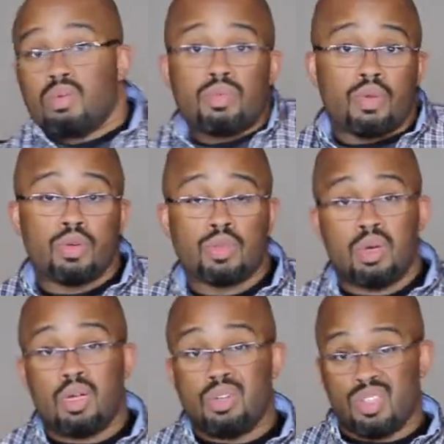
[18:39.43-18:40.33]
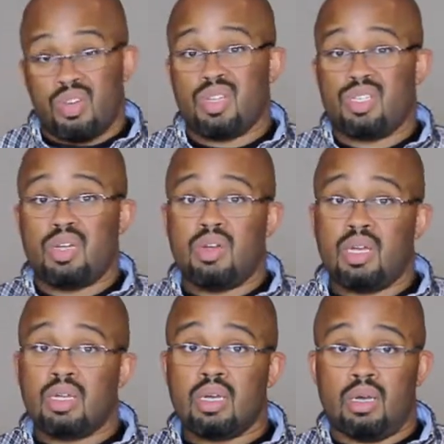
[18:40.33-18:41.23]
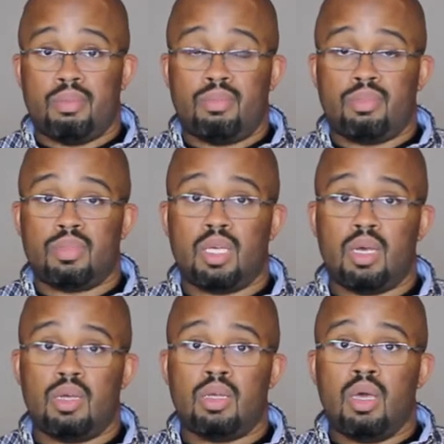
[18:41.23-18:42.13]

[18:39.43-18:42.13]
what folks would call discretionary income, okay?